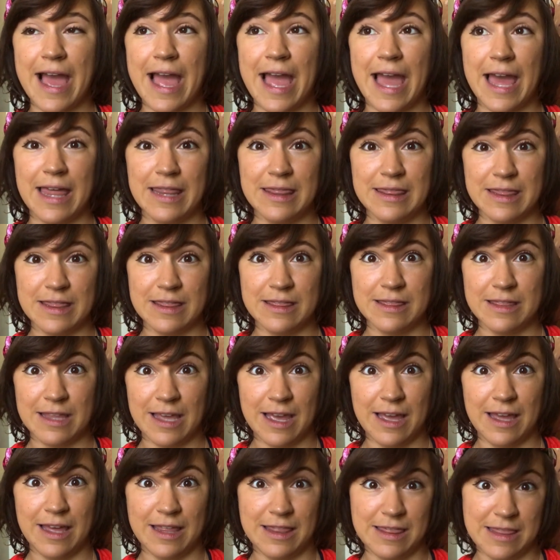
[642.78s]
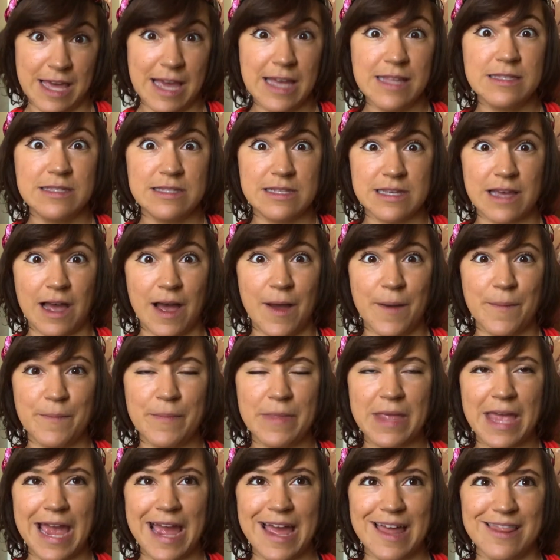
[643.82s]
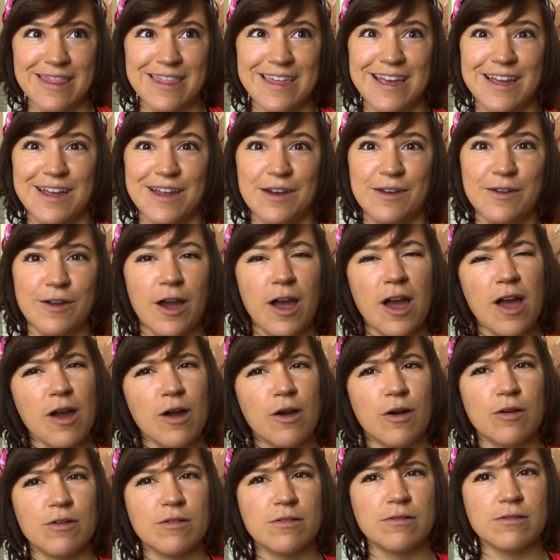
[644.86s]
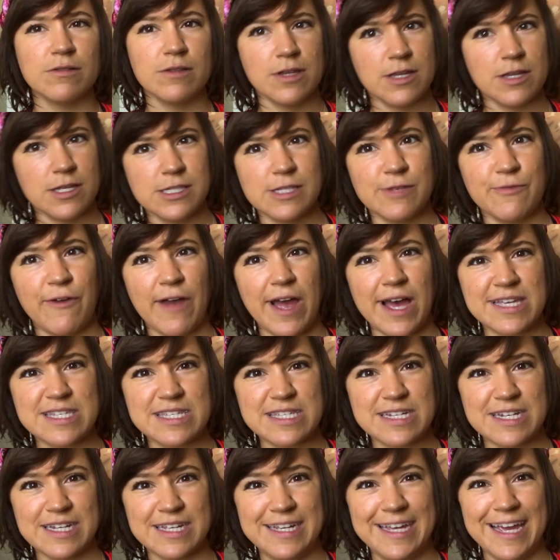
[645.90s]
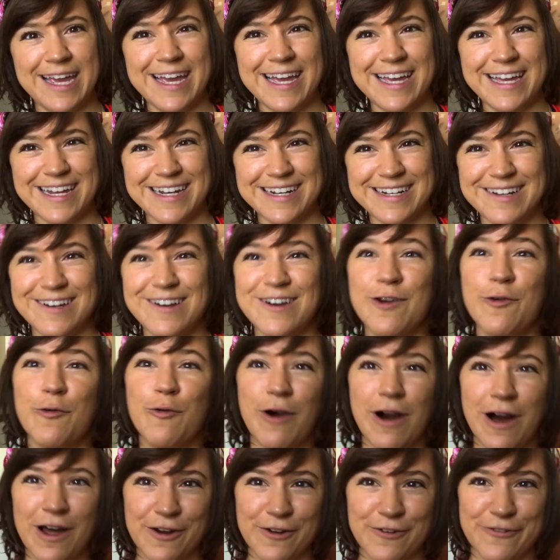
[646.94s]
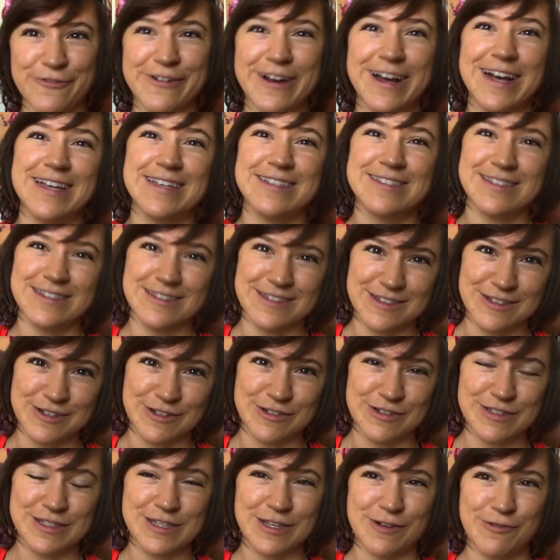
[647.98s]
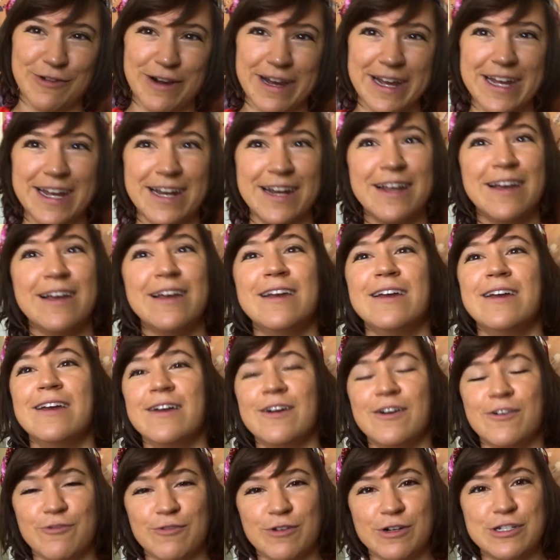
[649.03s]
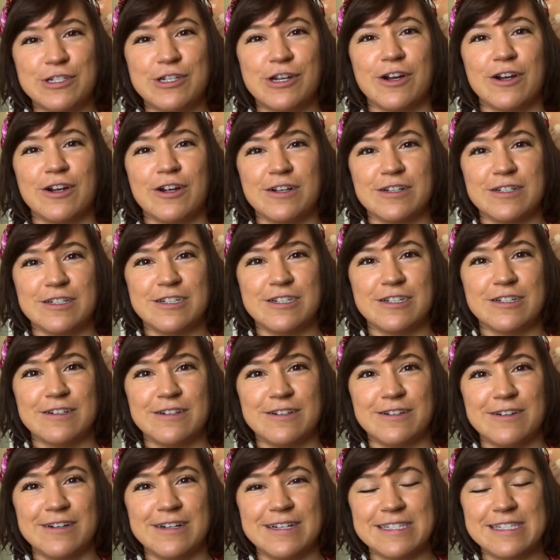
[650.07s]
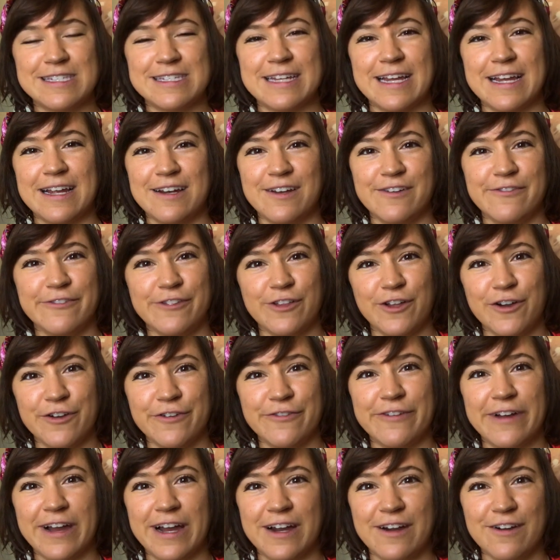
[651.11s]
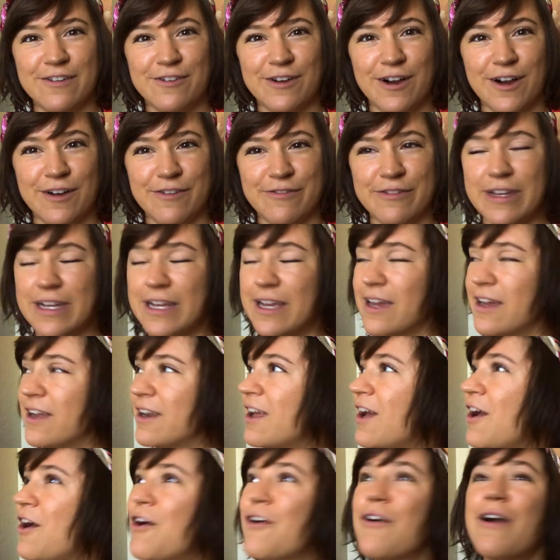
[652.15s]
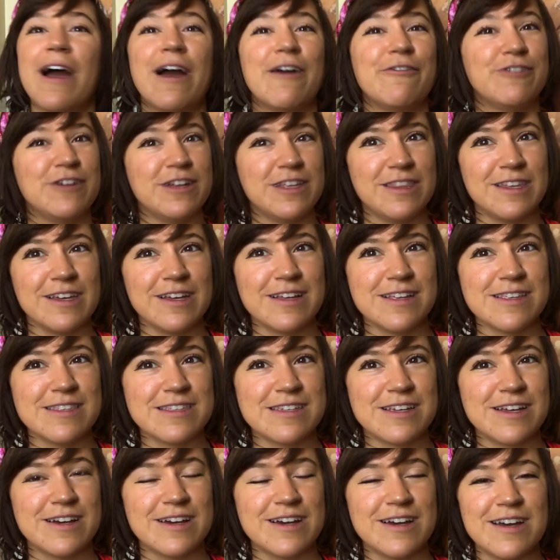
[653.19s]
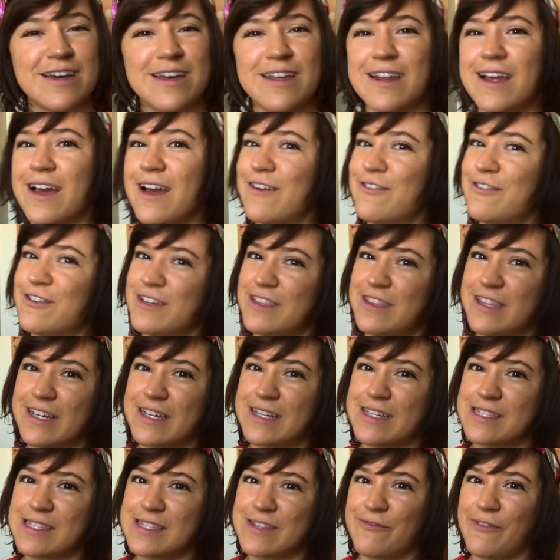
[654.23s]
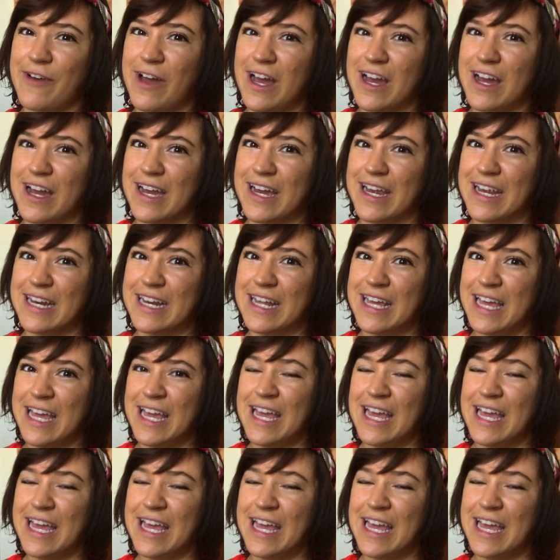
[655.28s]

and and then some, and then oh, let's fast again. Water fast, lose the weight return to a state of low fat, raw vegan. Oh, everything's good, everything's fine.